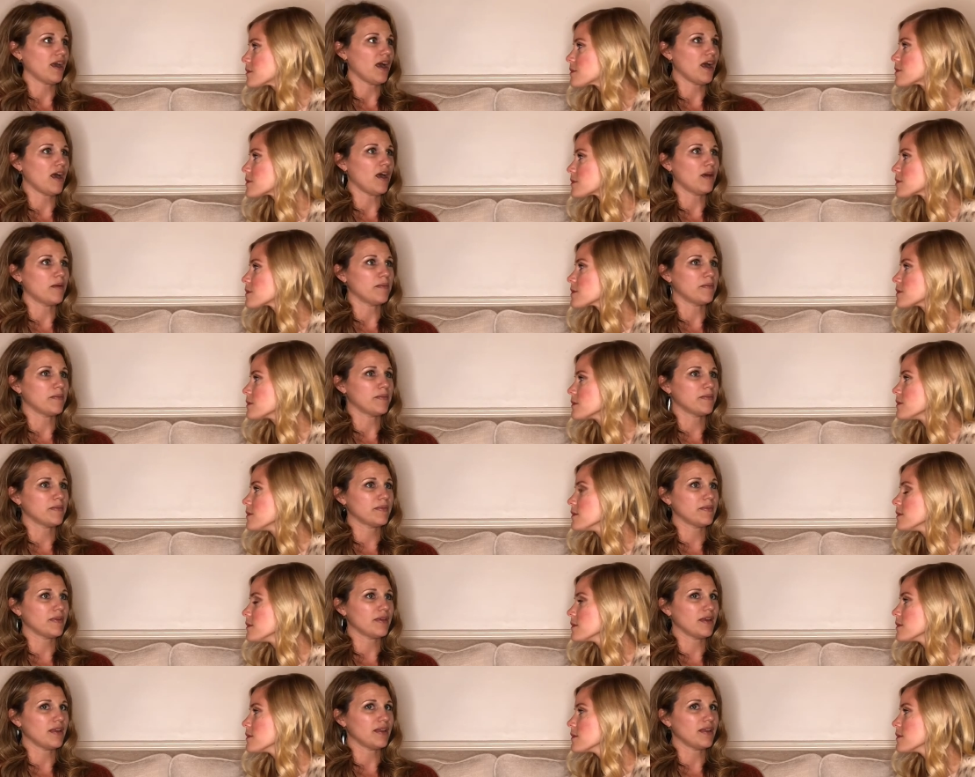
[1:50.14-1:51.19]
Speaker 1: Um,
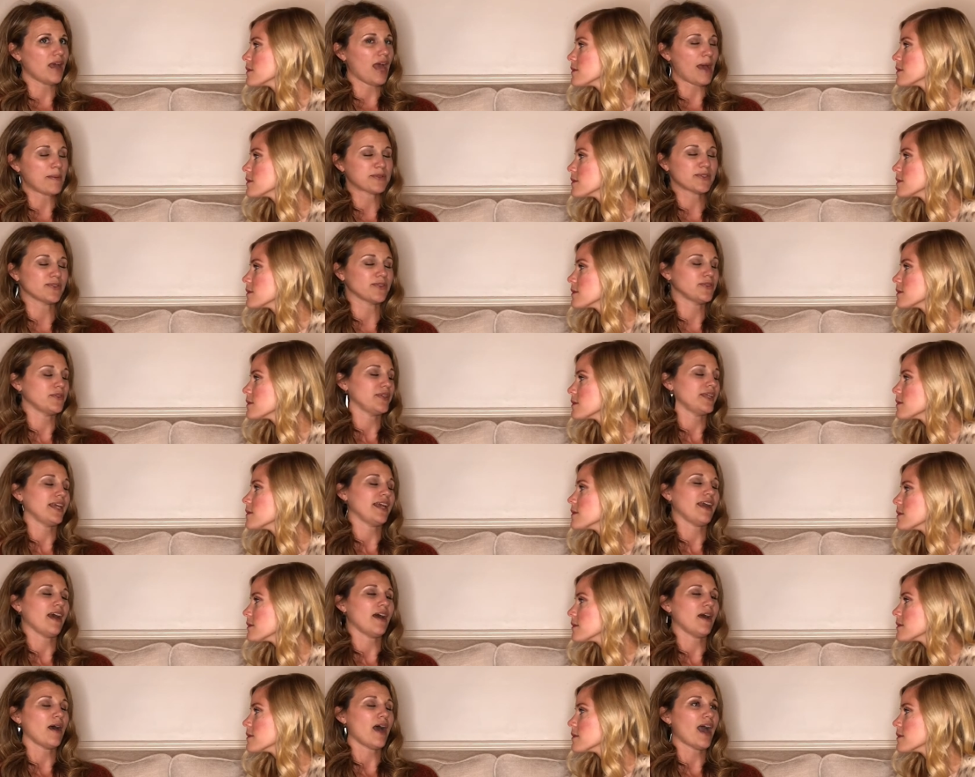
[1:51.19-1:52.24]
absolutely.
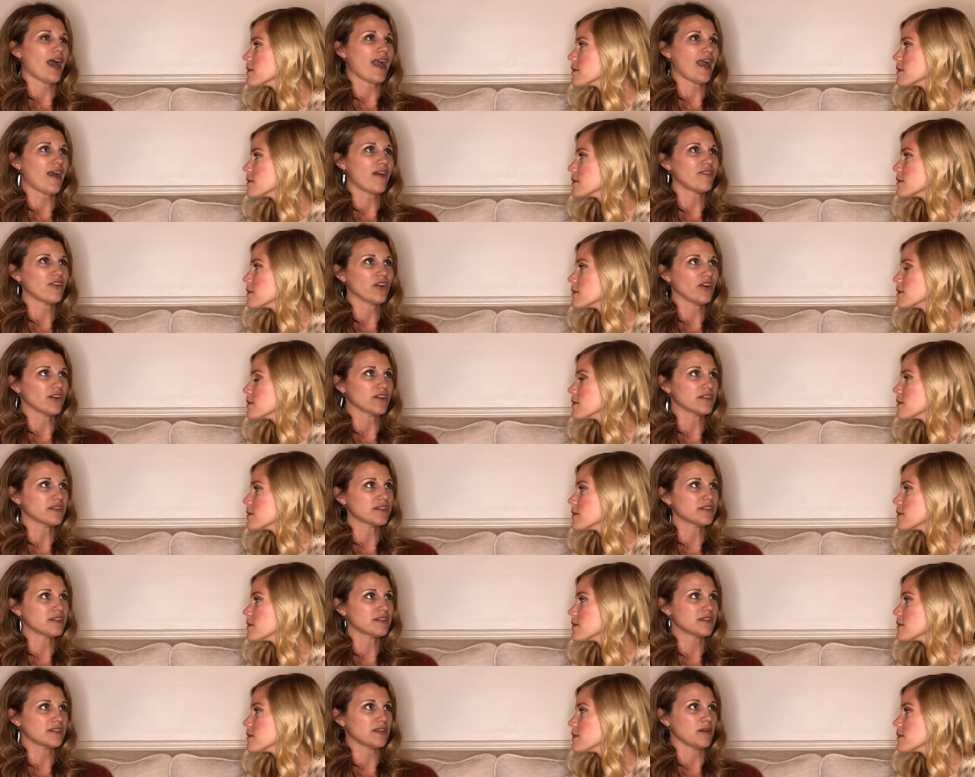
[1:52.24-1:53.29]
Uh, I, I've heard
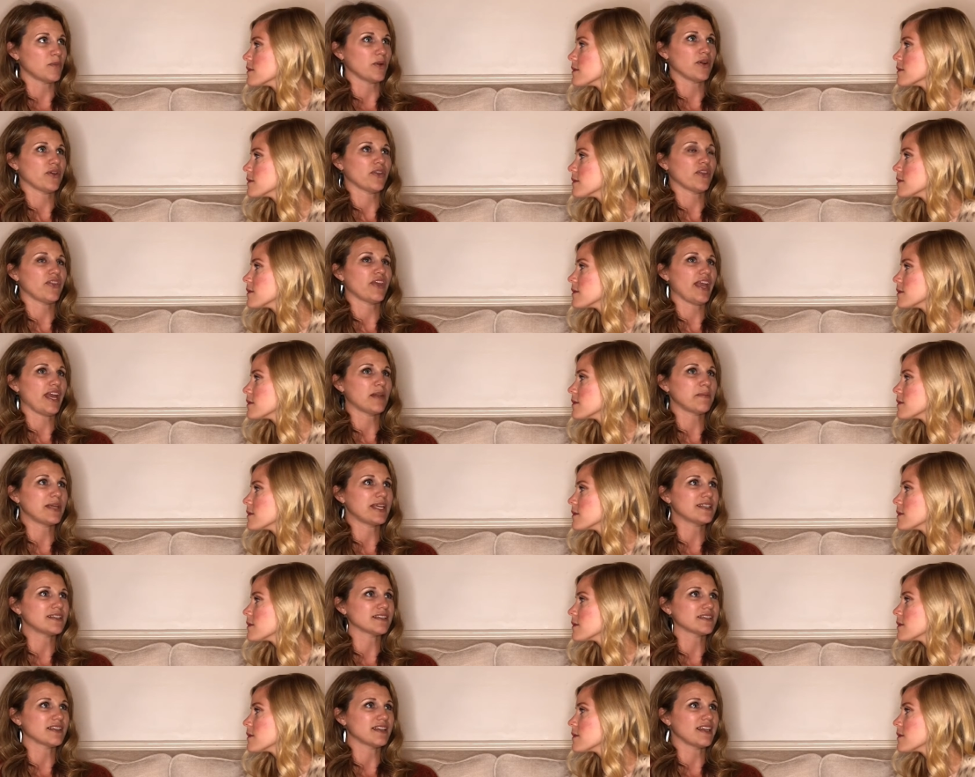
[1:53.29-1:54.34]
somewhere that the enemy
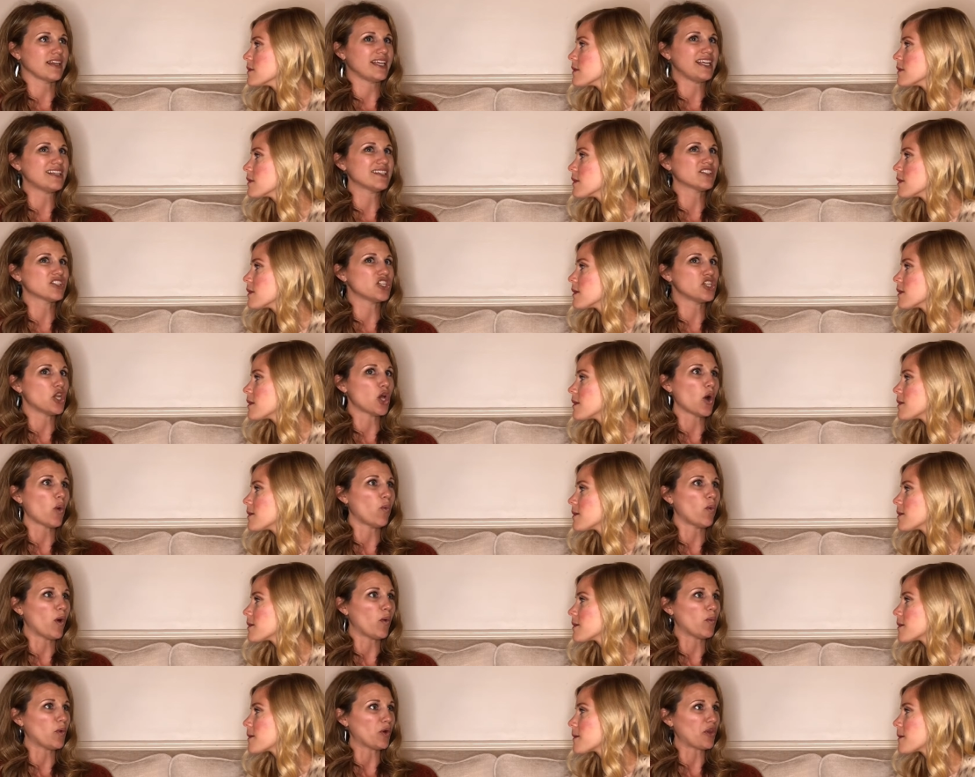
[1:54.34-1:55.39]
doesn't he doesn't know
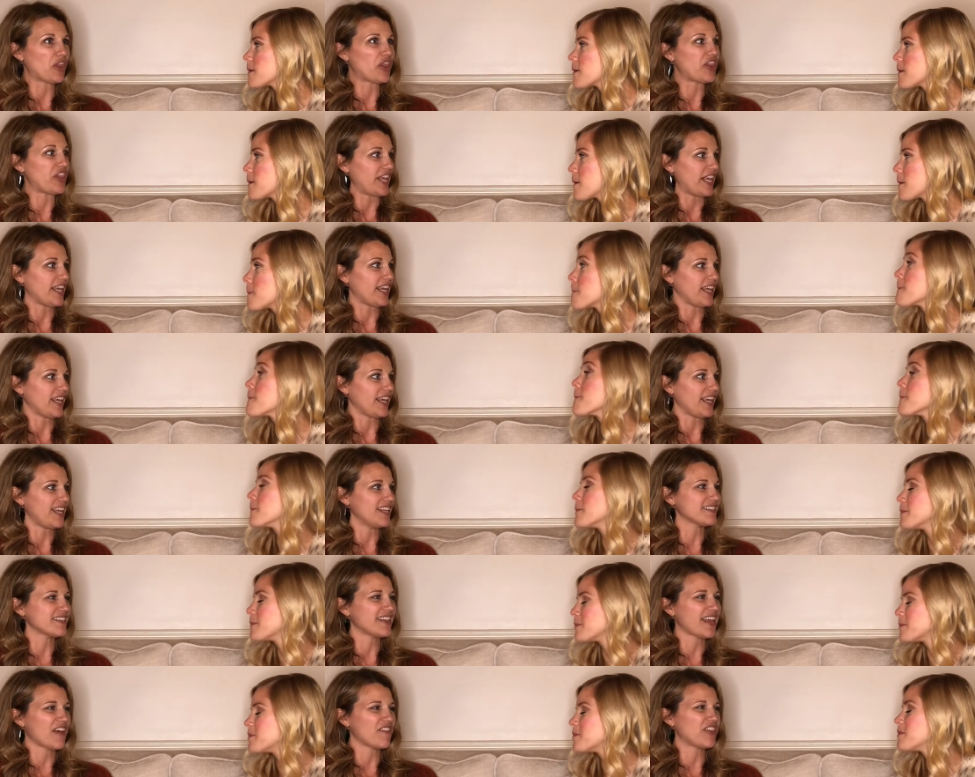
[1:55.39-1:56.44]
what we're thinking mm -hmm. he
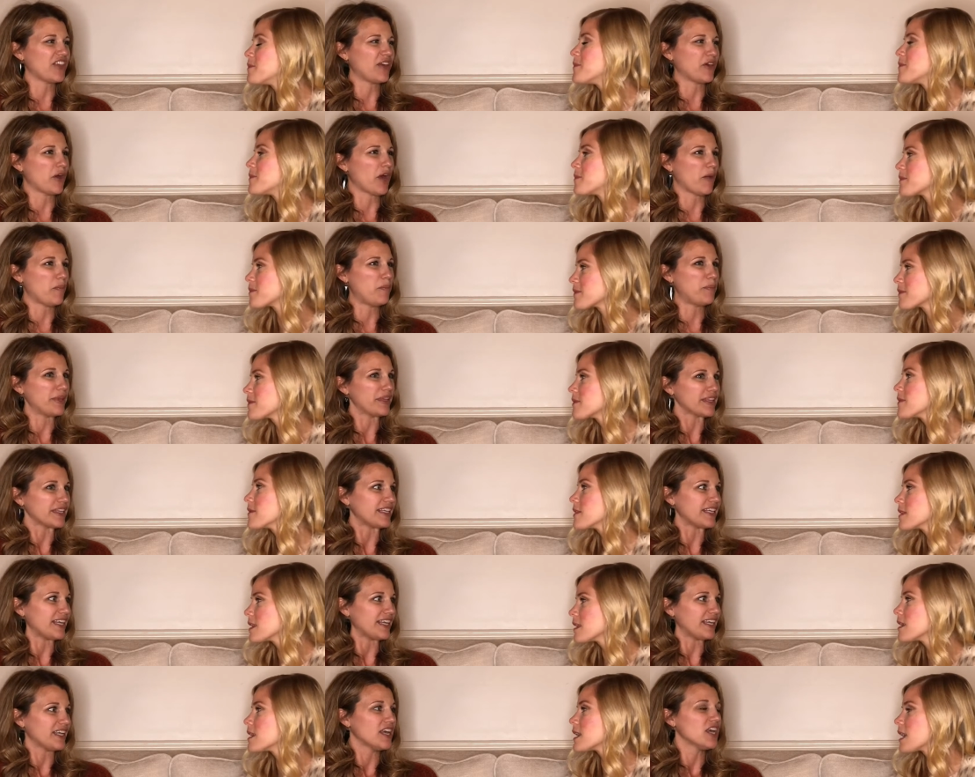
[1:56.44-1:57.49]
doesn't have mm-hmm. the uh,
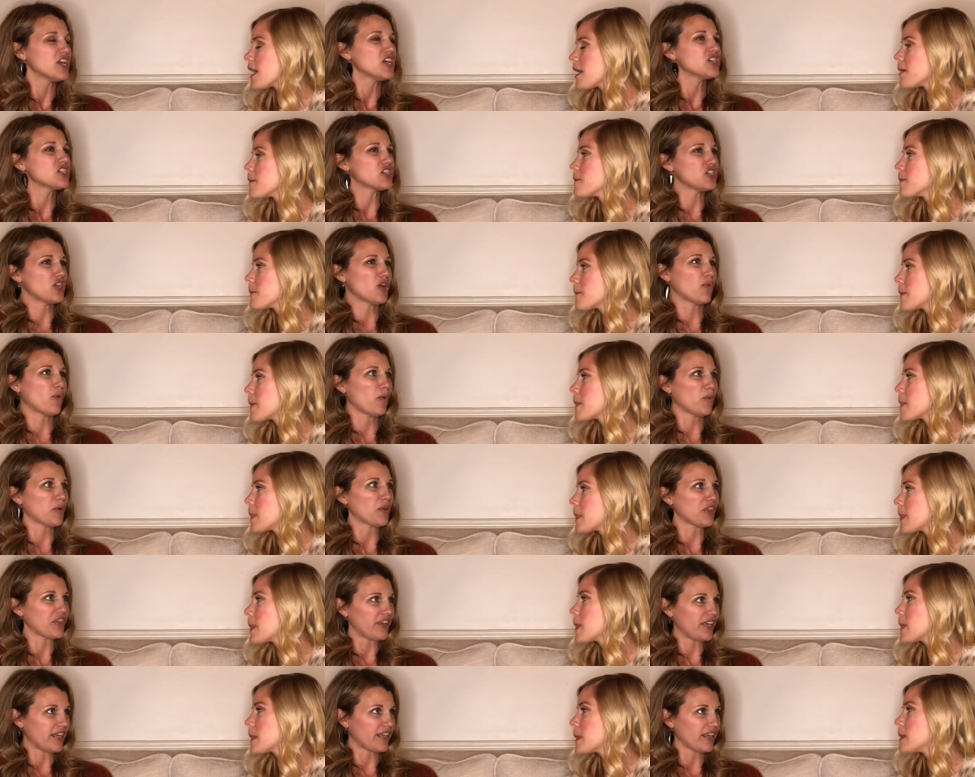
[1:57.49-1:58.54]
ability yeah. to know what we're
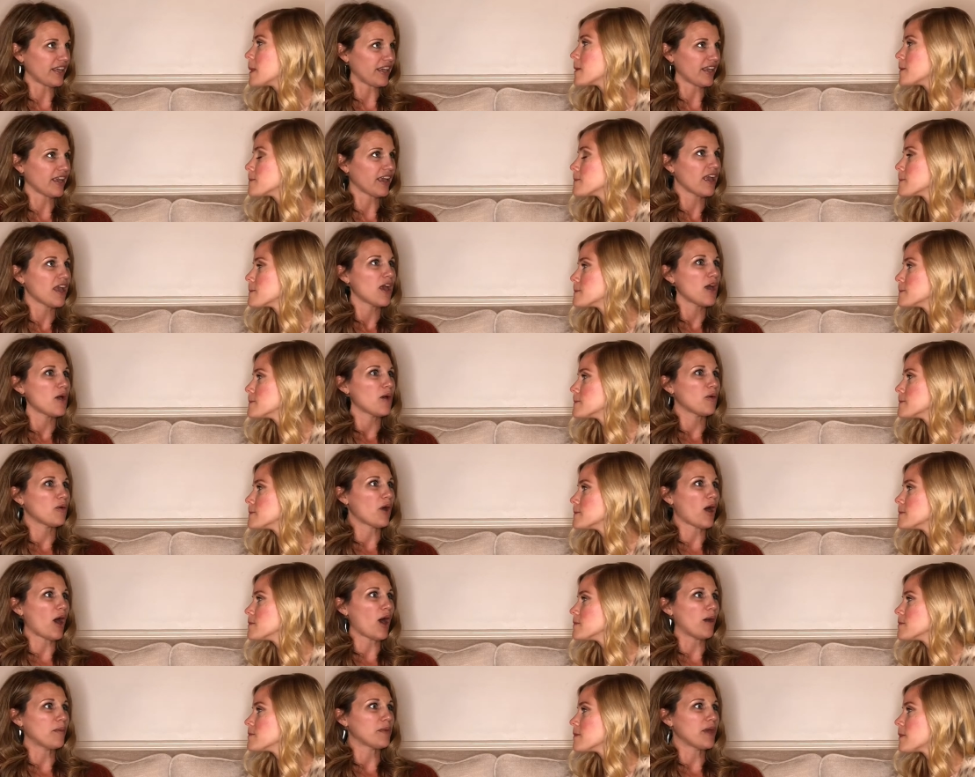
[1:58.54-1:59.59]
thinking
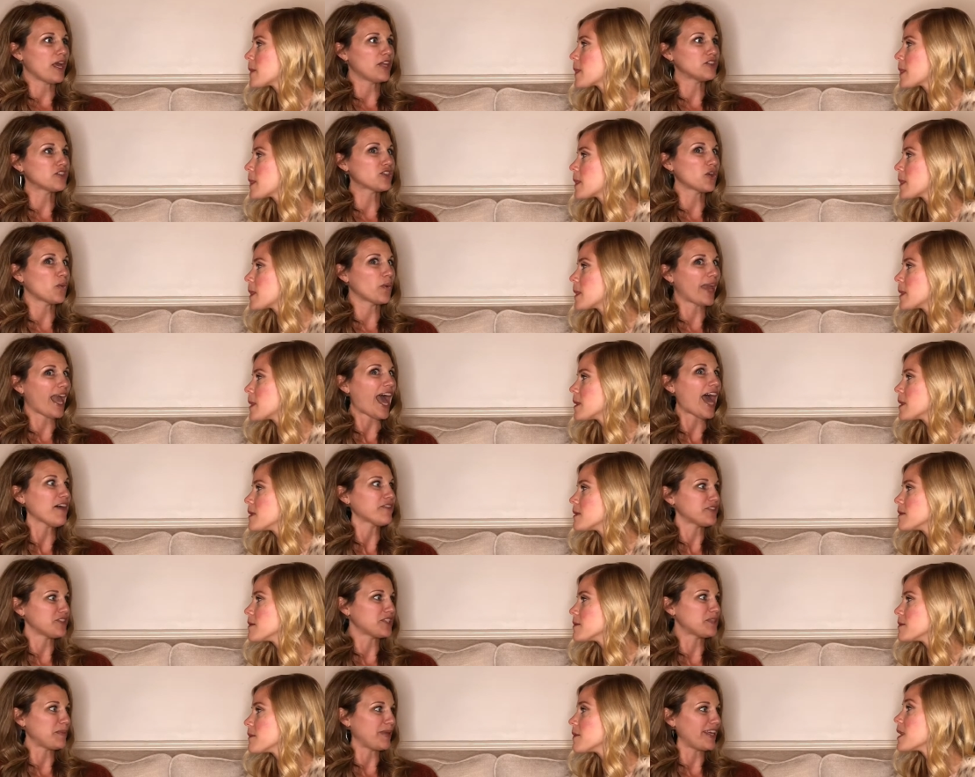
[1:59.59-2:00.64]
um, and so we have
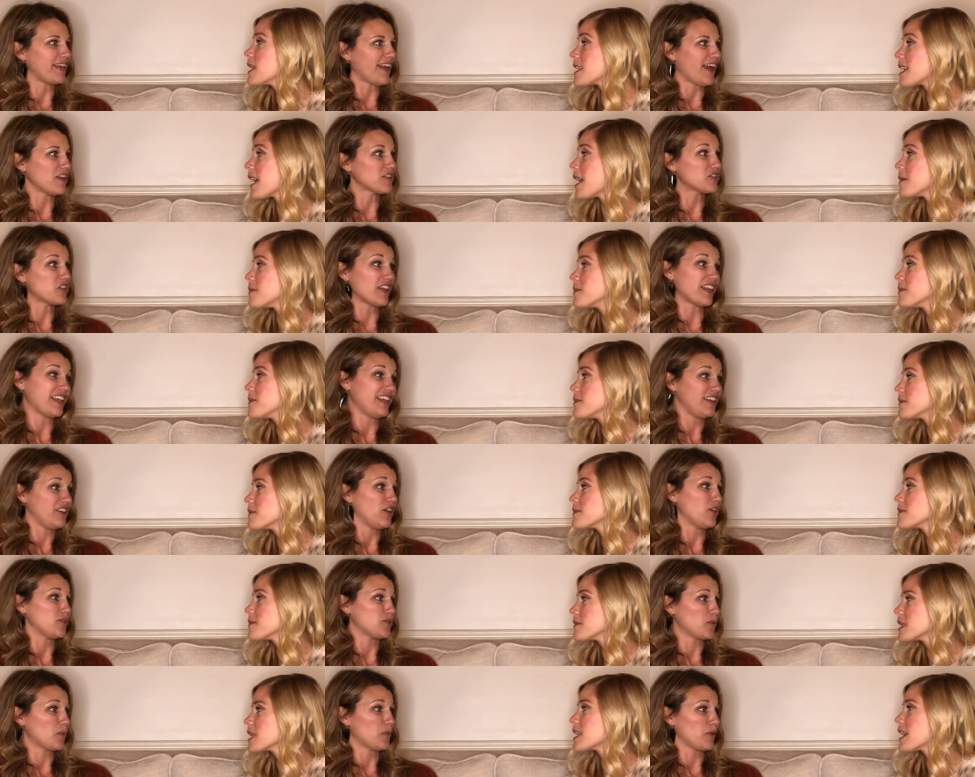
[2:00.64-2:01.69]
to speak it out yeah. so that he
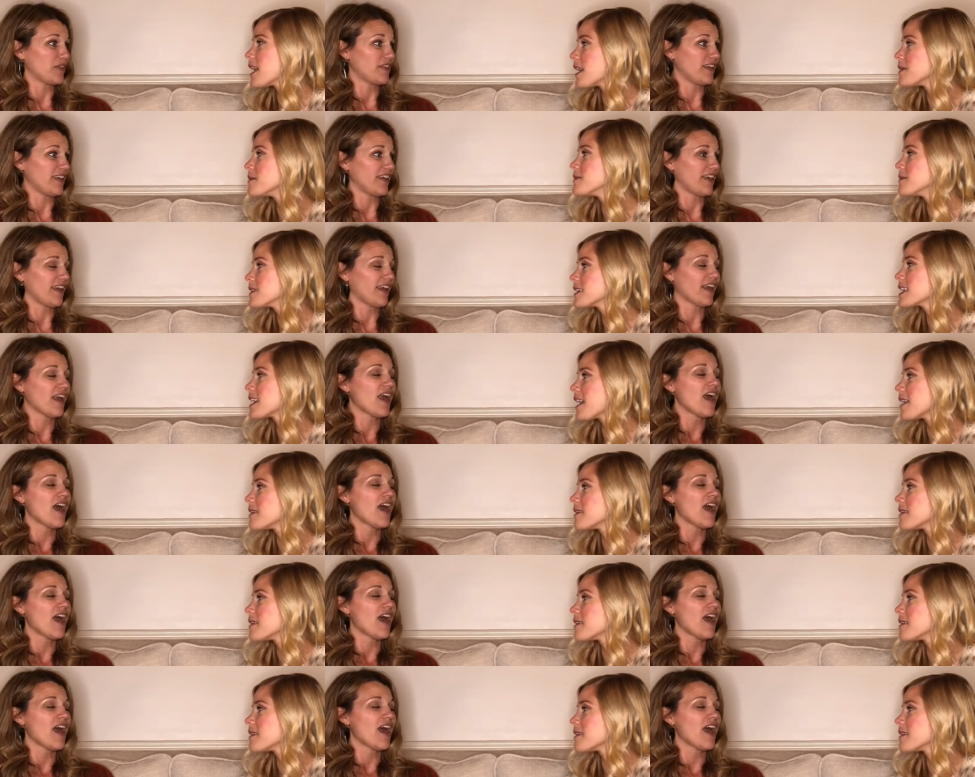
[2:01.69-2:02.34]
knows what we're yeah. thinking